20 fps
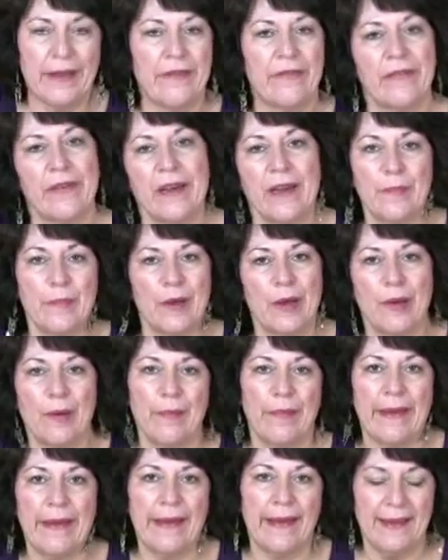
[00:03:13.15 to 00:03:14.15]
a
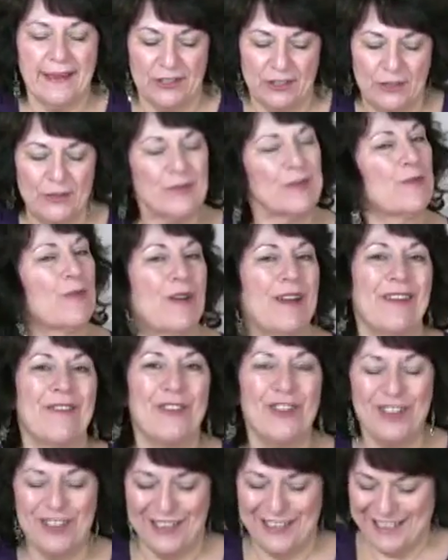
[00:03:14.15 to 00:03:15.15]
5-pound bag and use whatever
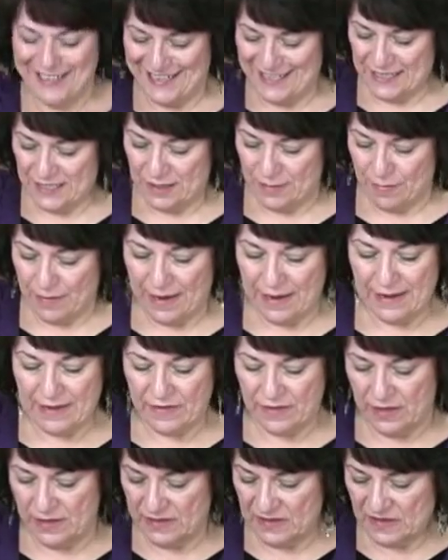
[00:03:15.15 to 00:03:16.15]
you need to
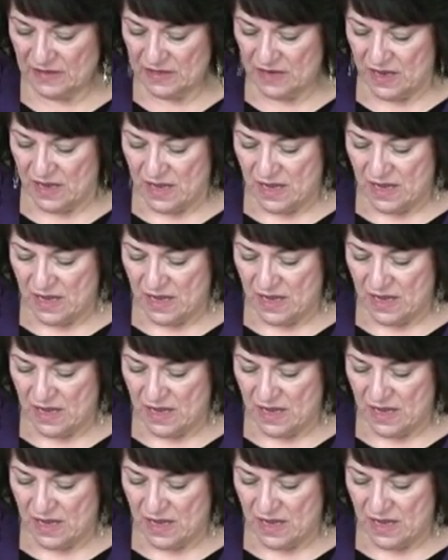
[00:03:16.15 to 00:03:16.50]
make this.